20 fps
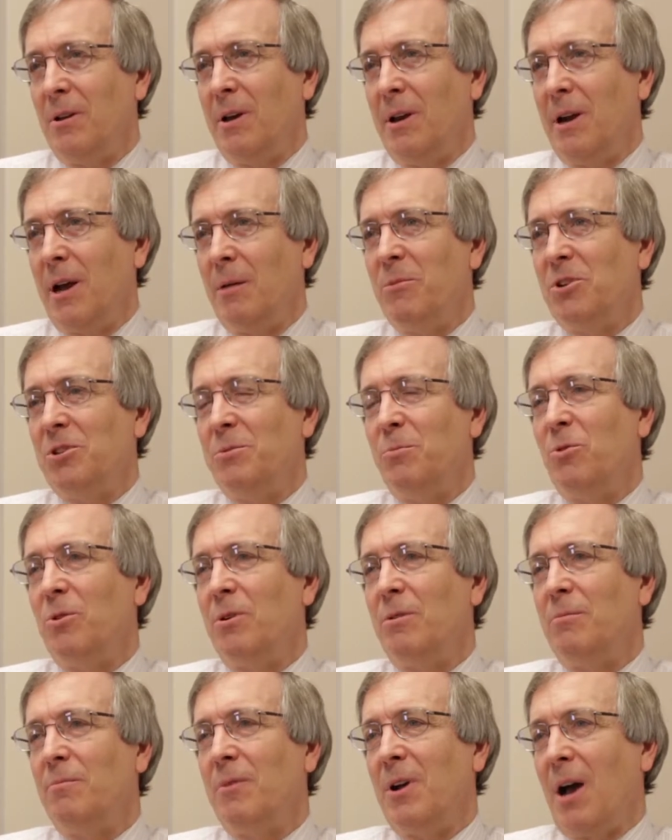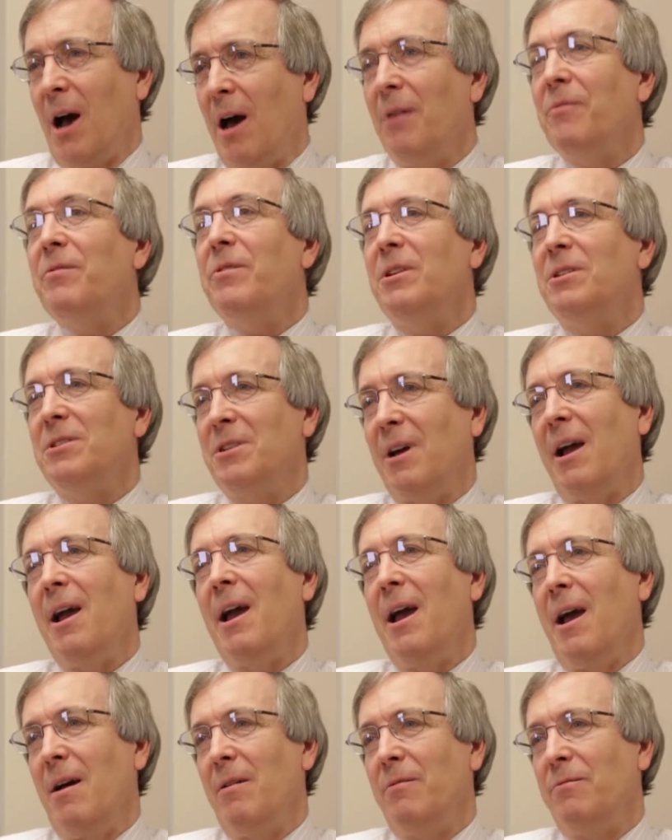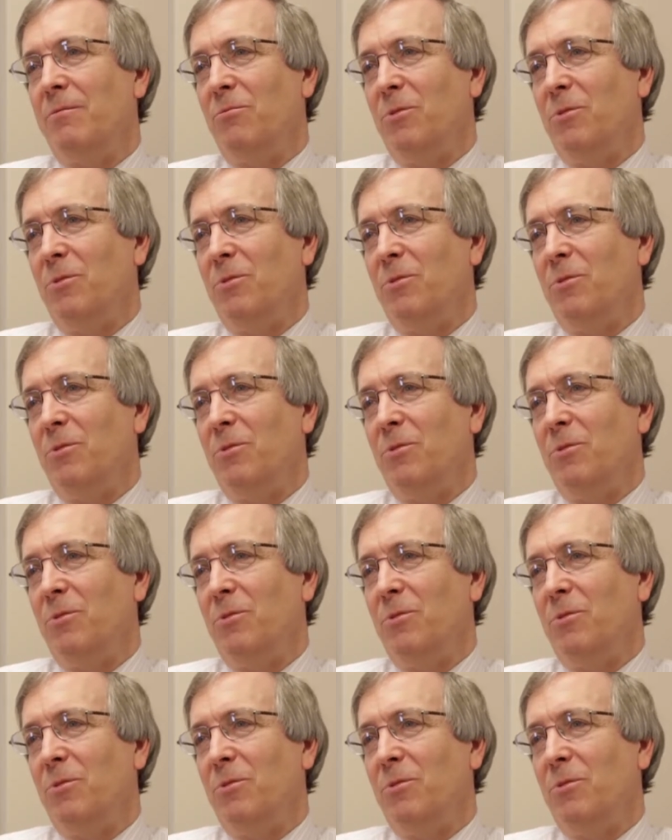and how much more confidence I have